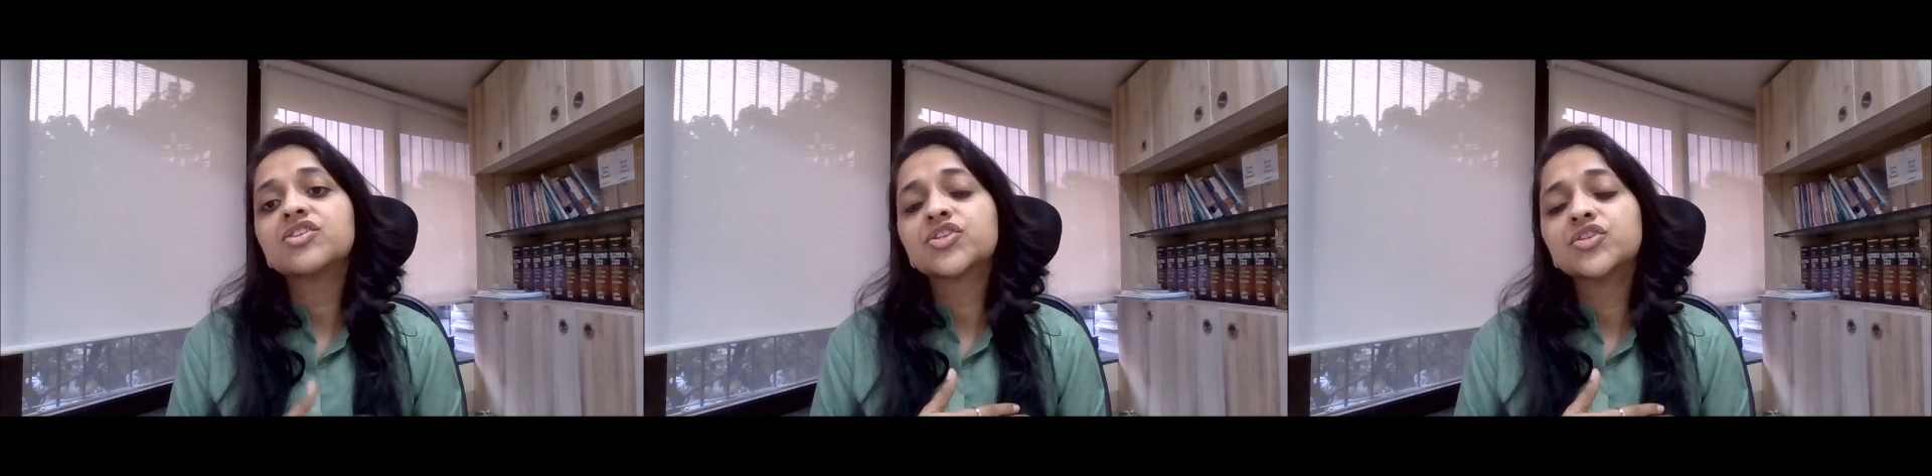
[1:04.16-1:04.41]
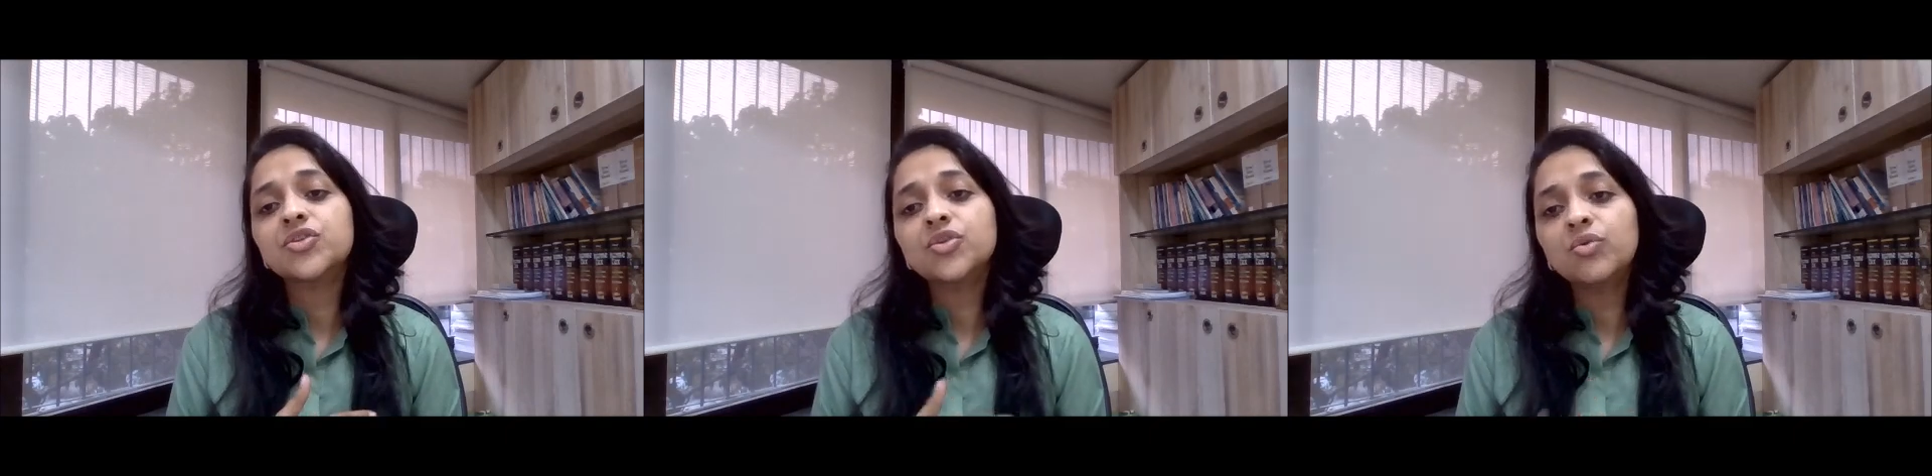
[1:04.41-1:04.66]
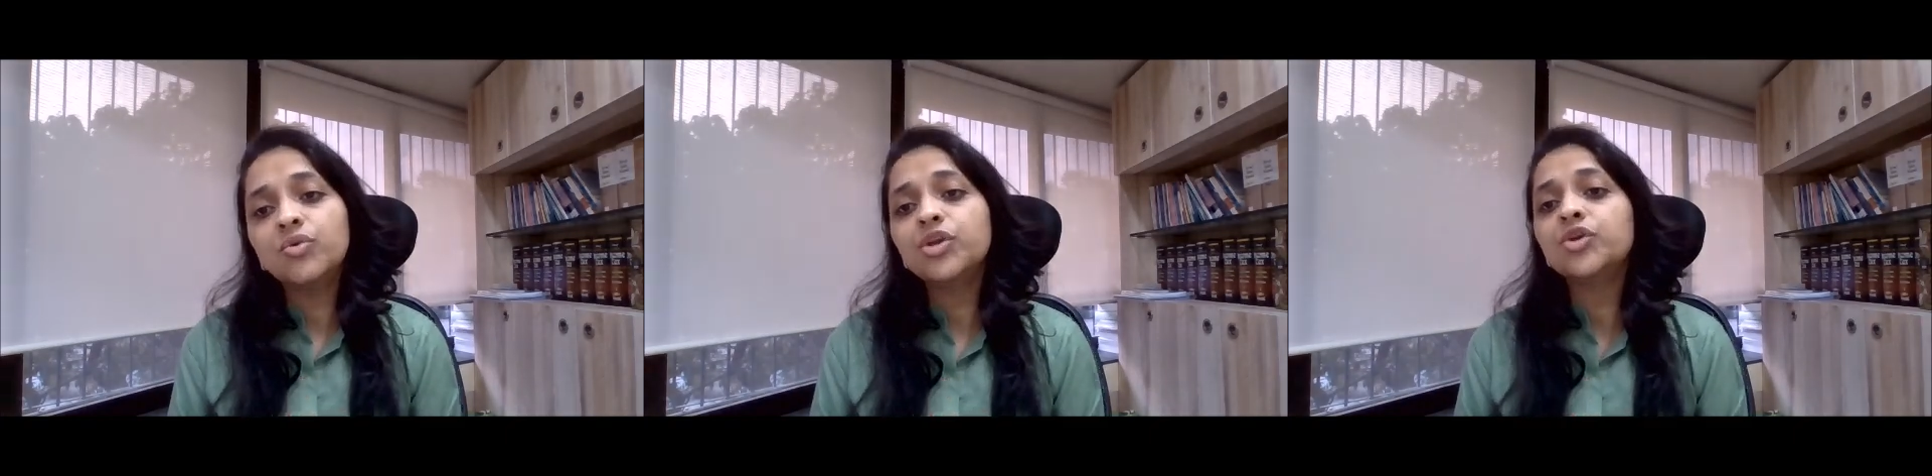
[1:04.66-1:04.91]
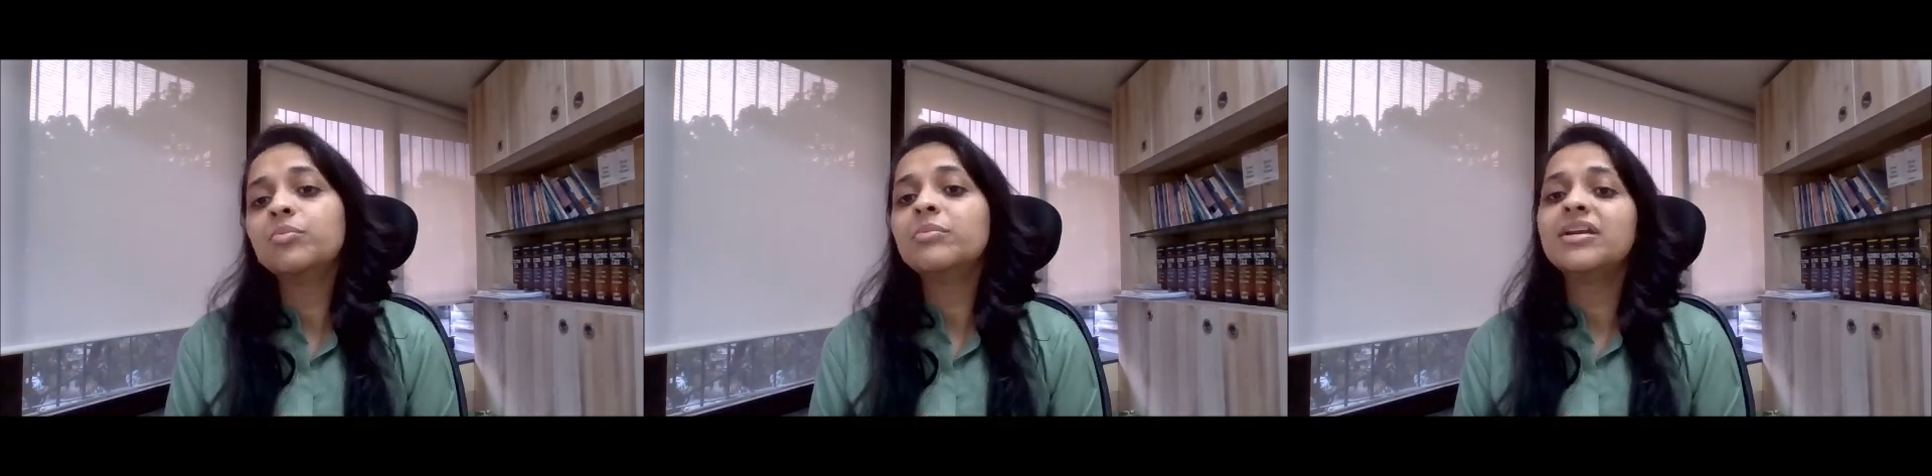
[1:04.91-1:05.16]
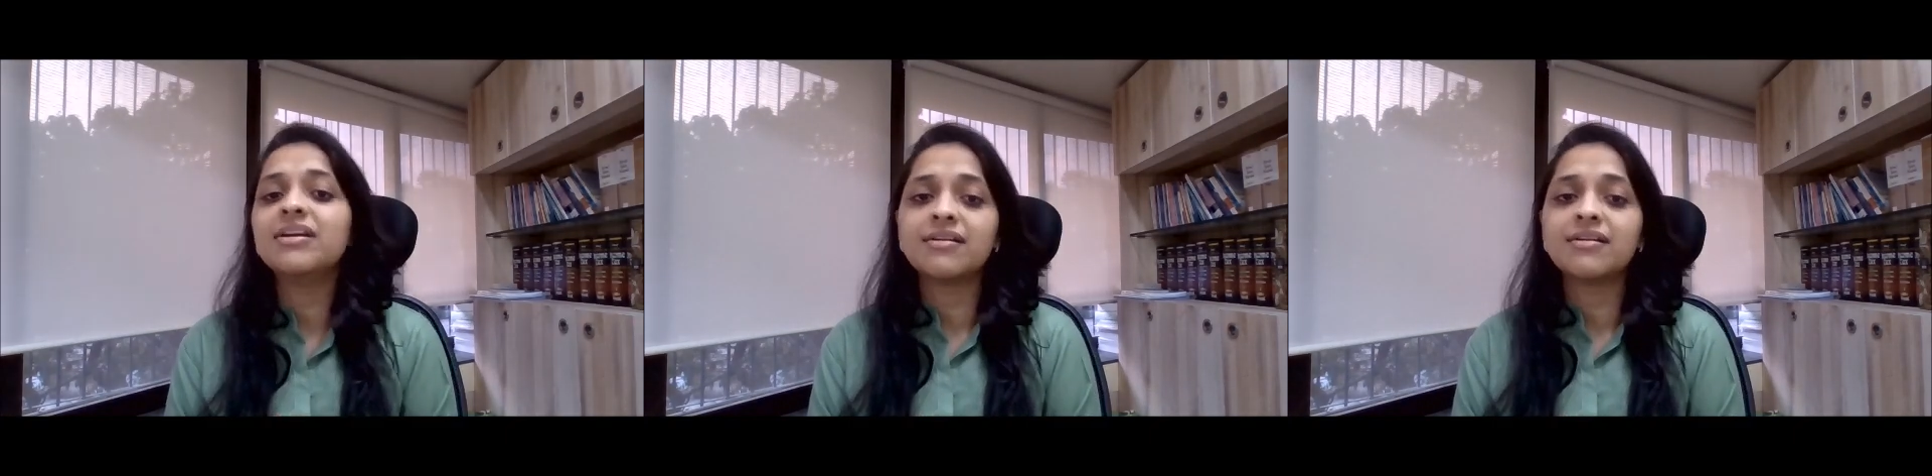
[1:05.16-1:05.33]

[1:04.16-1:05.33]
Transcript: is no human